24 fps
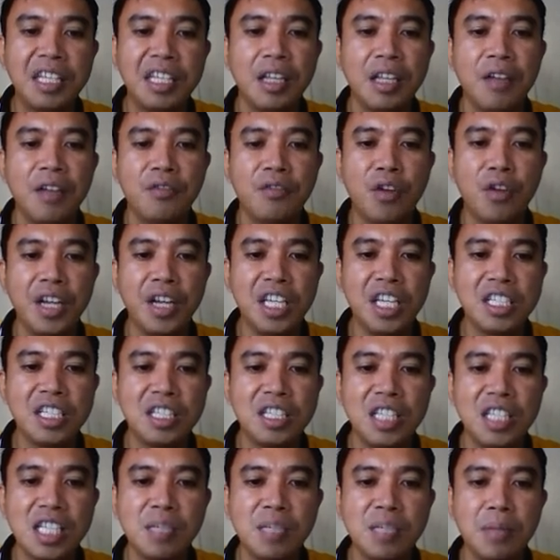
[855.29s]
and for
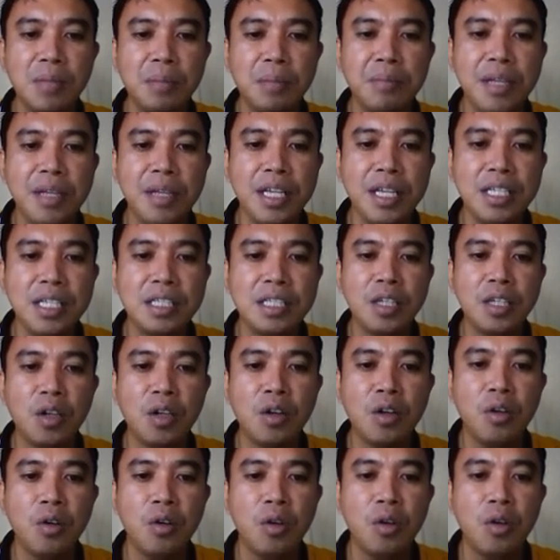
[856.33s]
each decimal
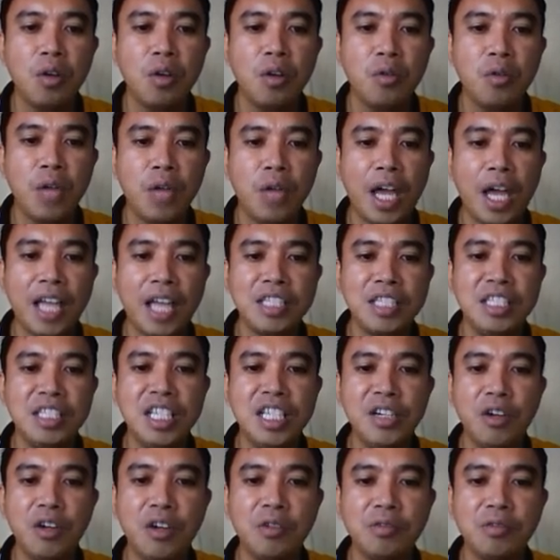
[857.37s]
place, we
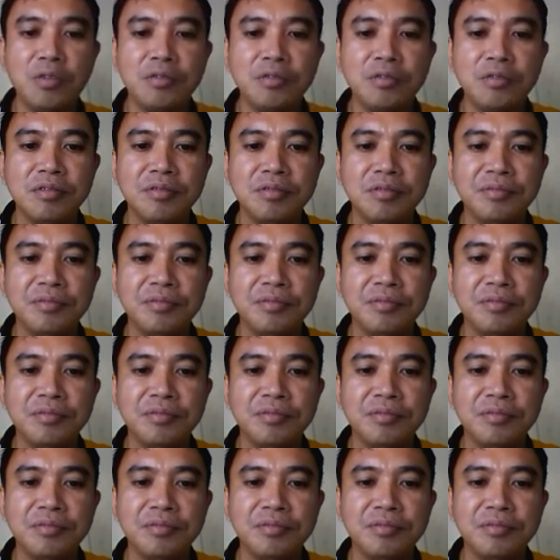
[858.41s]
add 0.